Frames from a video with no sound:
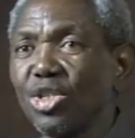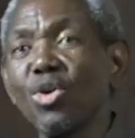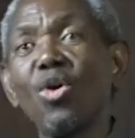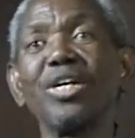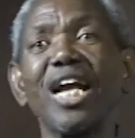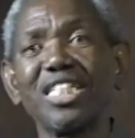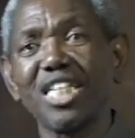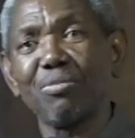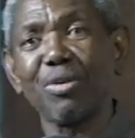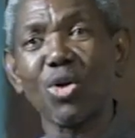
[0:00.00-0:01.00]
you don't
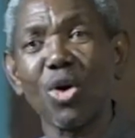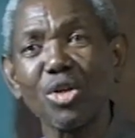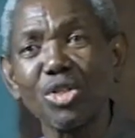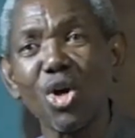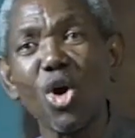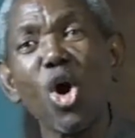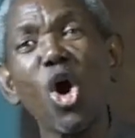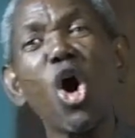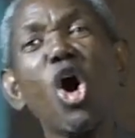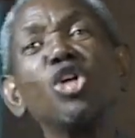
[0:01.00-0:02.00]
get it because
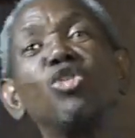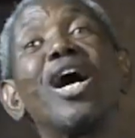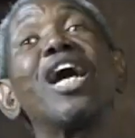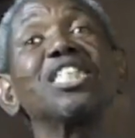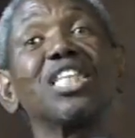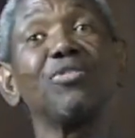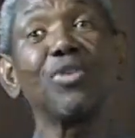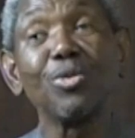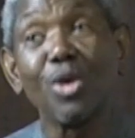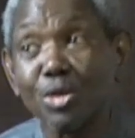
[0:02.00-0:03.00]
all you are asking
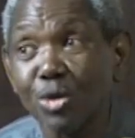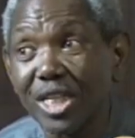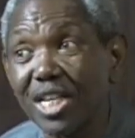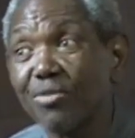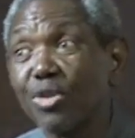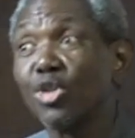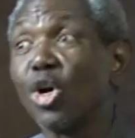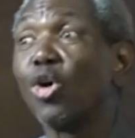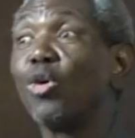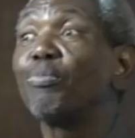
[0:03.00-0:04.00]
for is what will give you
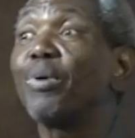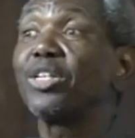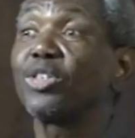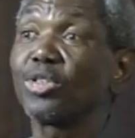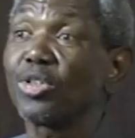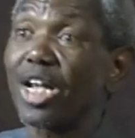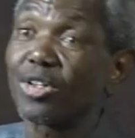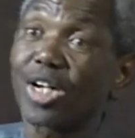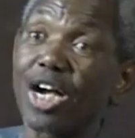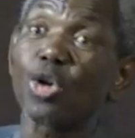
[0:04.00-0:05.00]
your own pleasure so
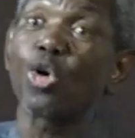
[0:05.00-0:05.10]
that you can